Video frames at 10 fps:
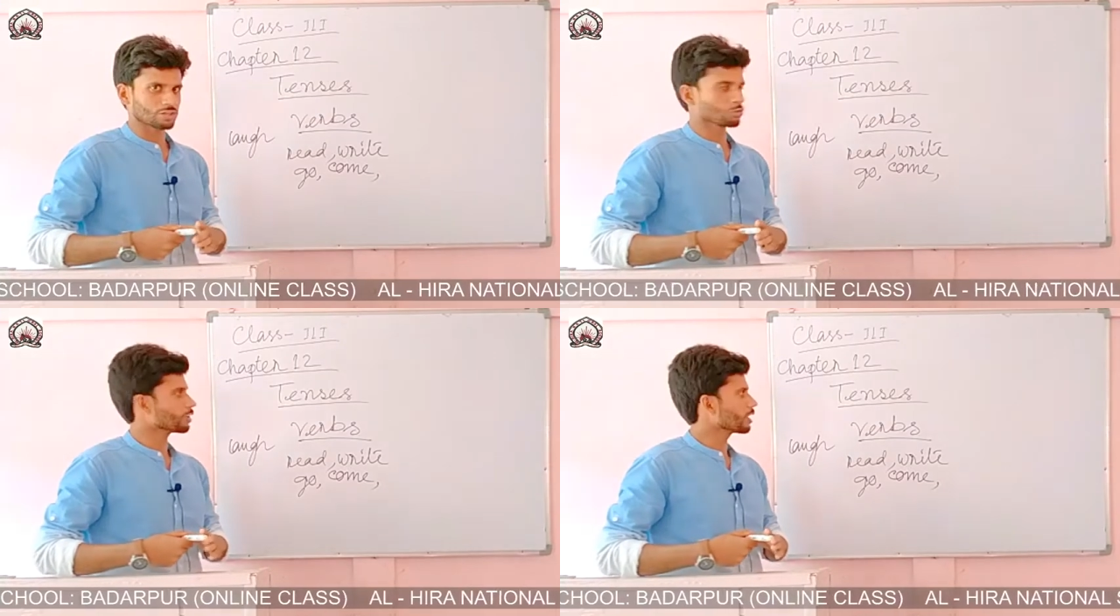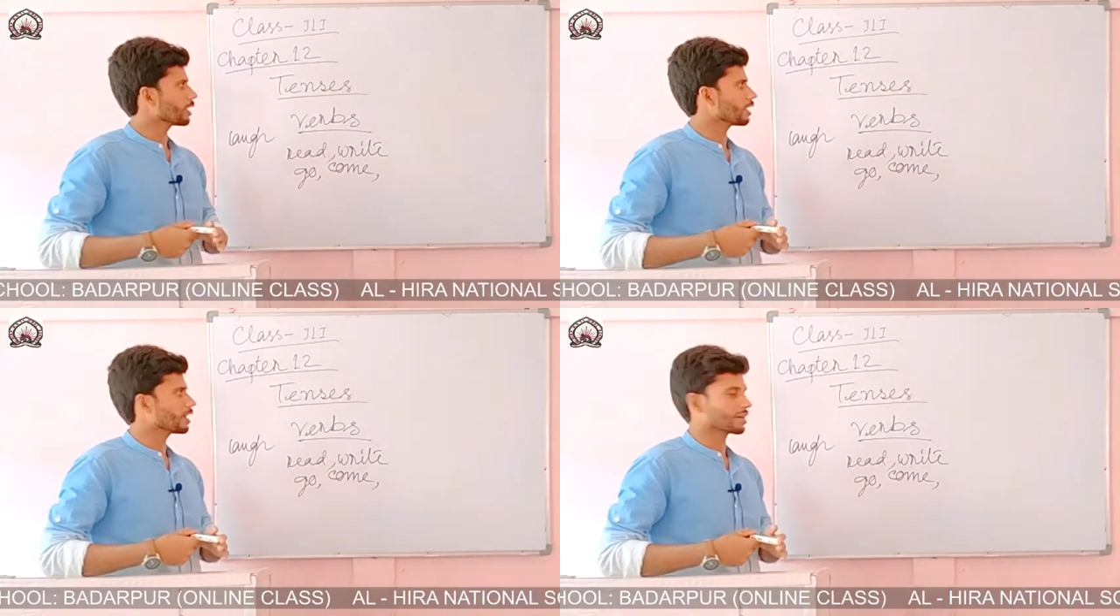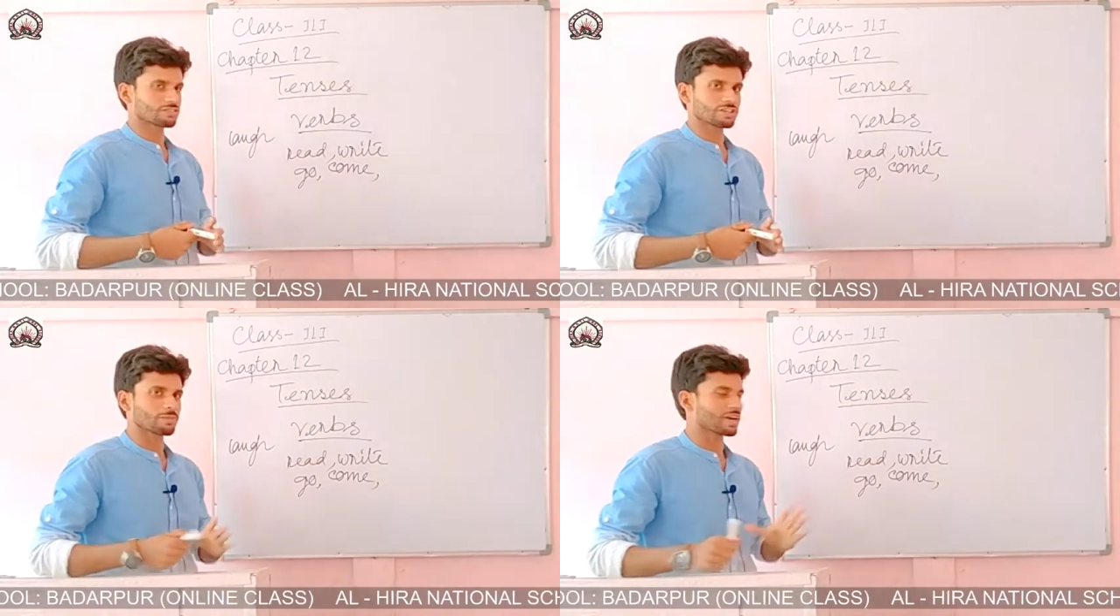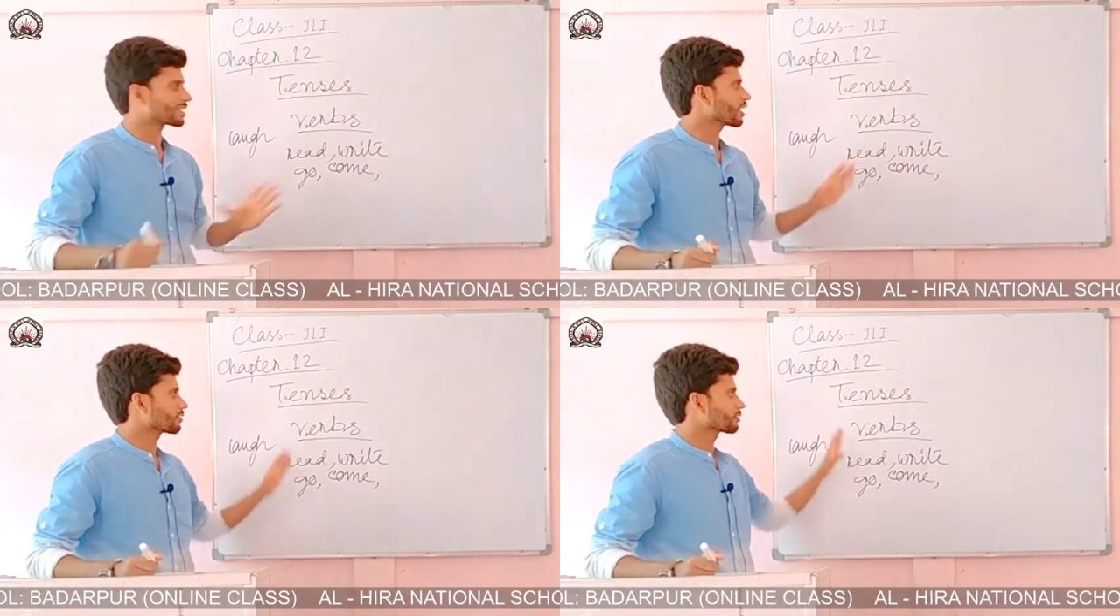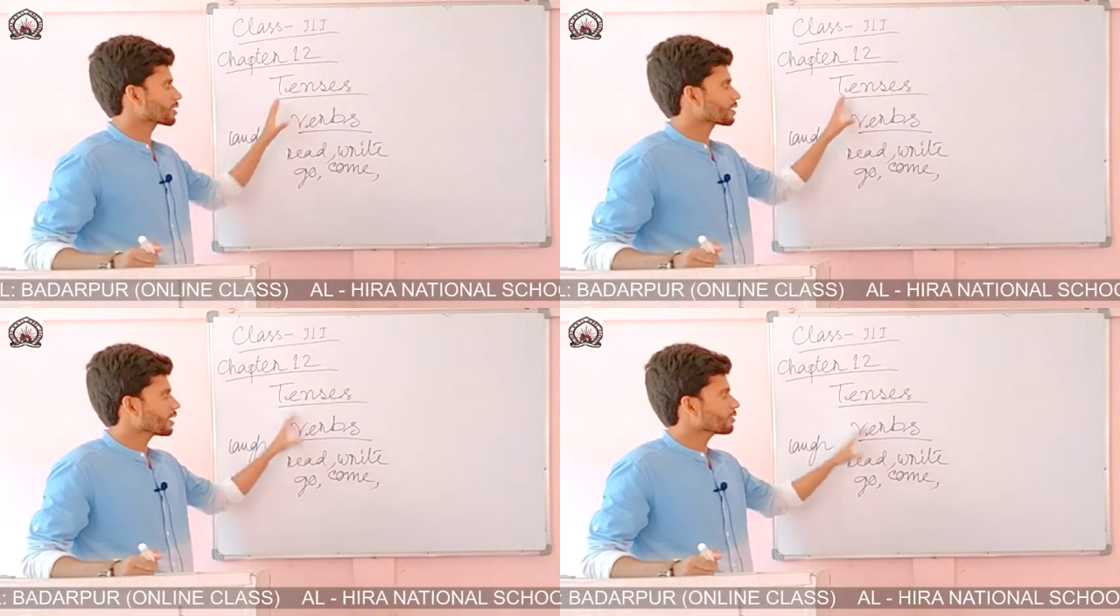we understand by tense.
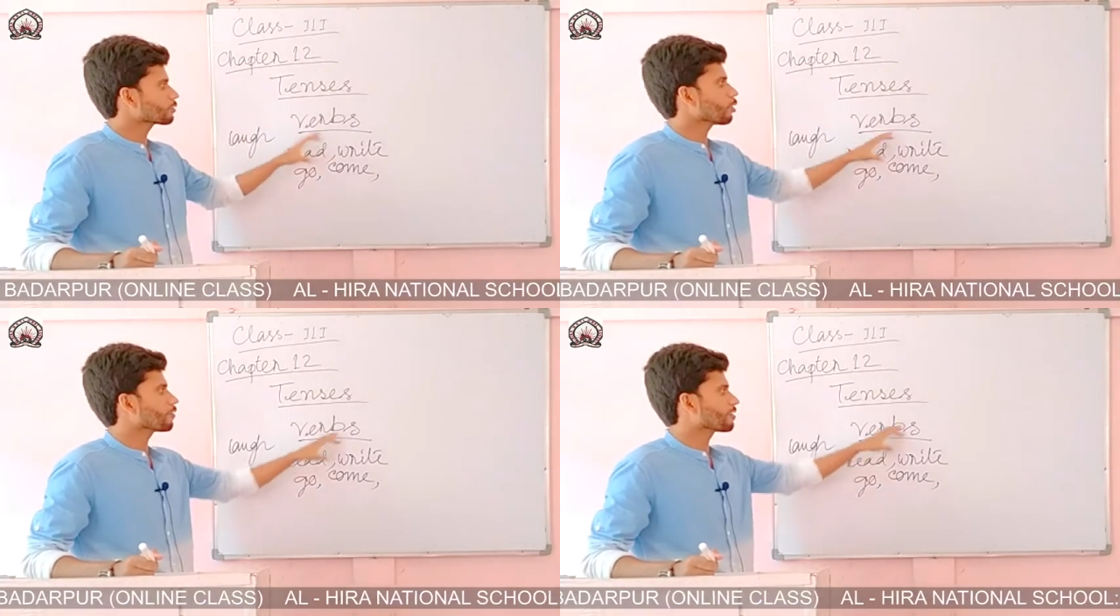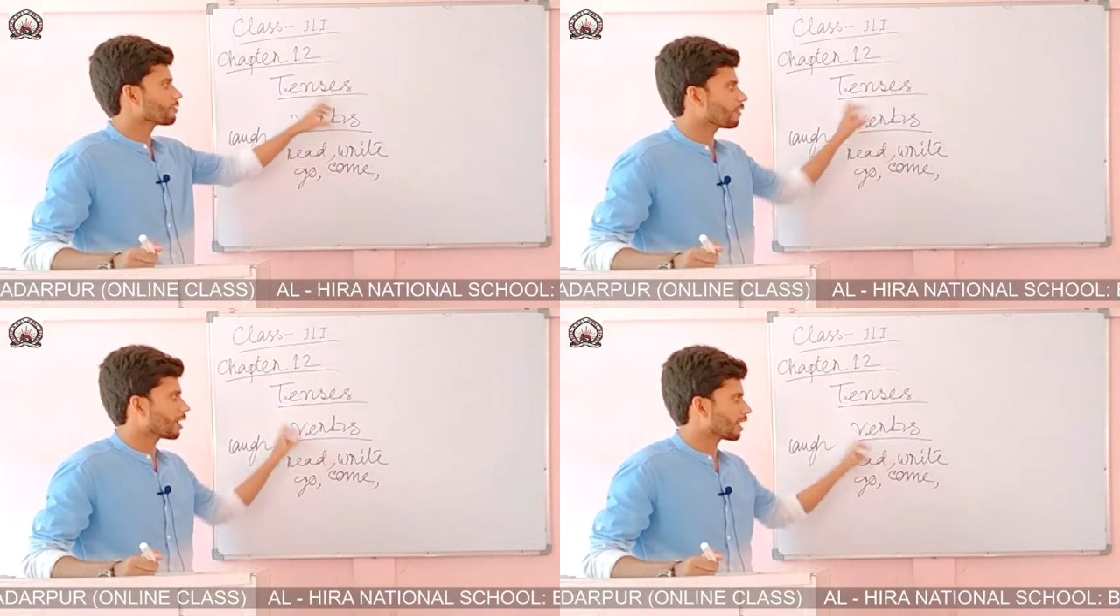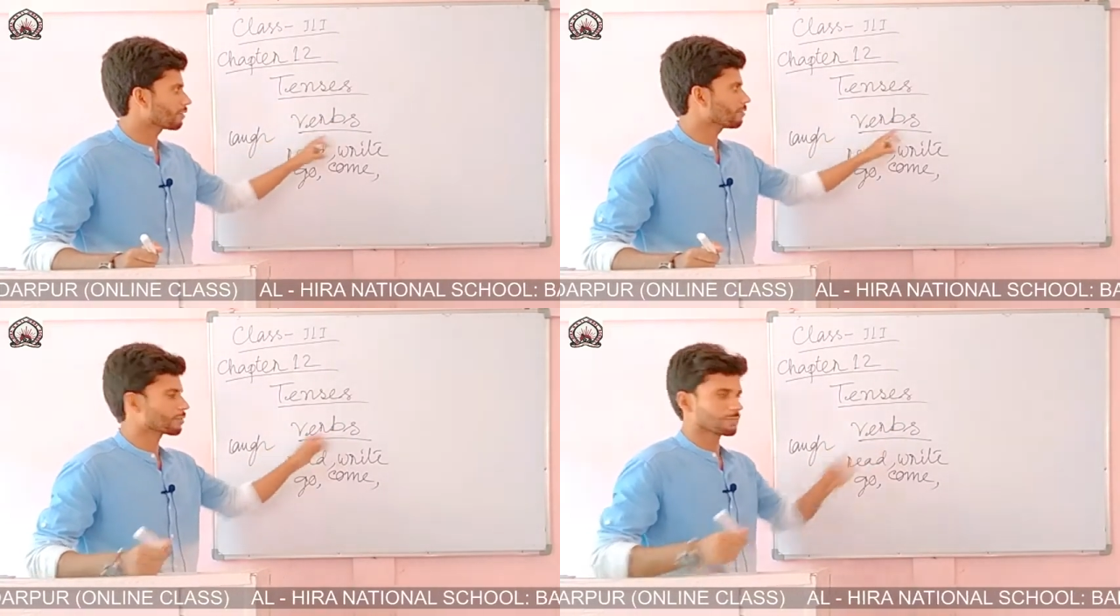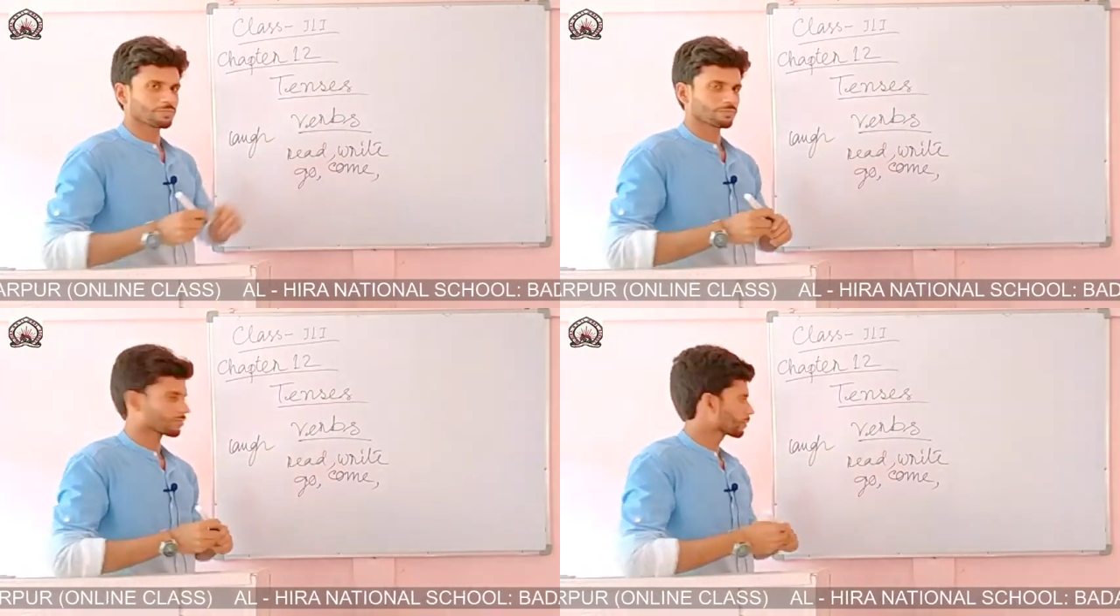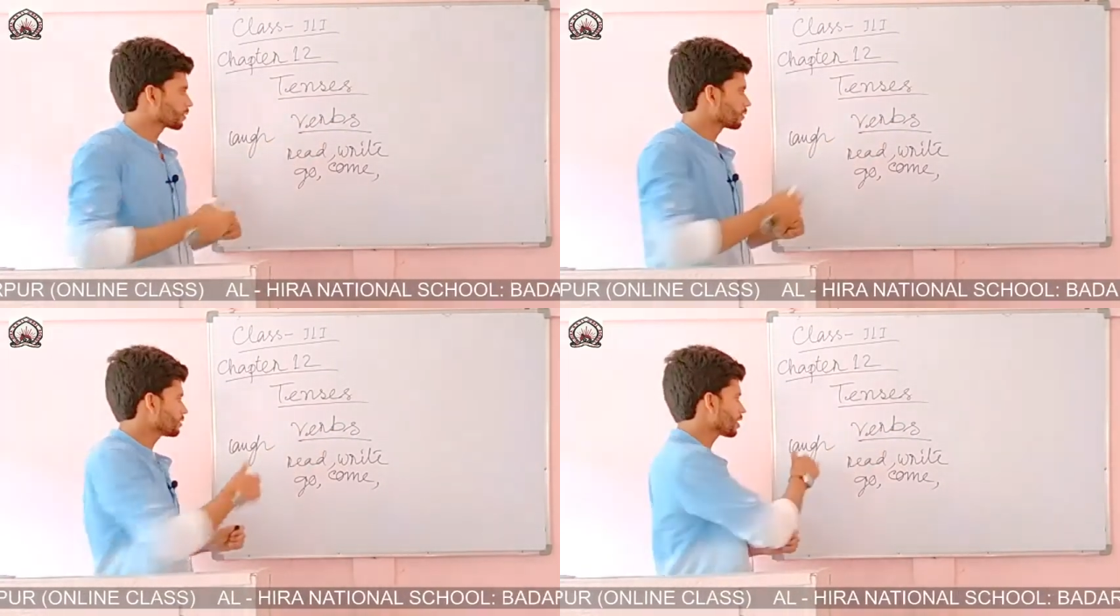Tense of a verb,
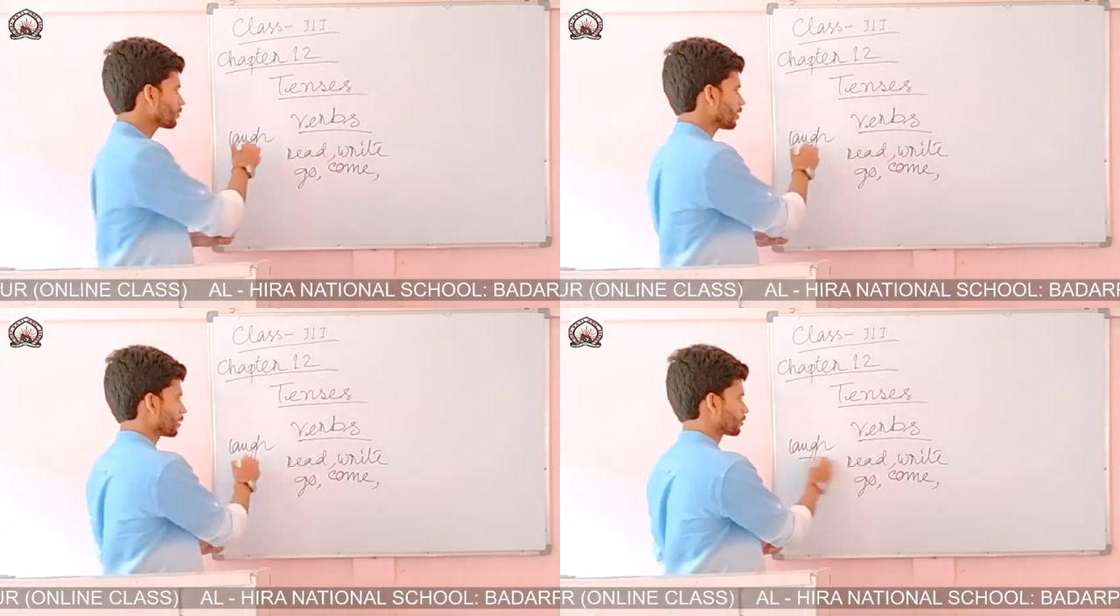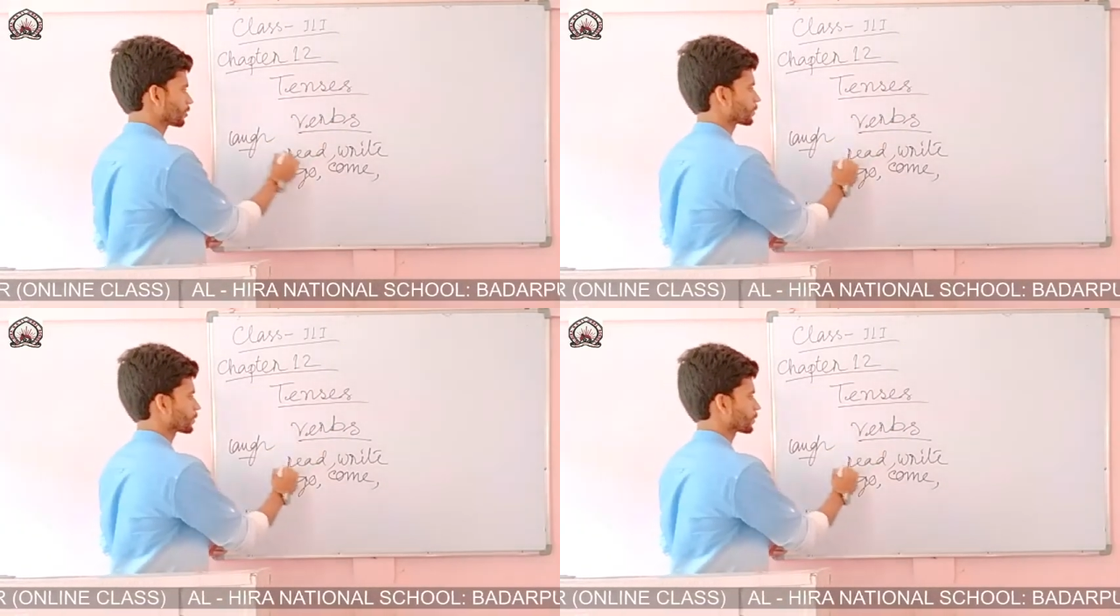these are verbs.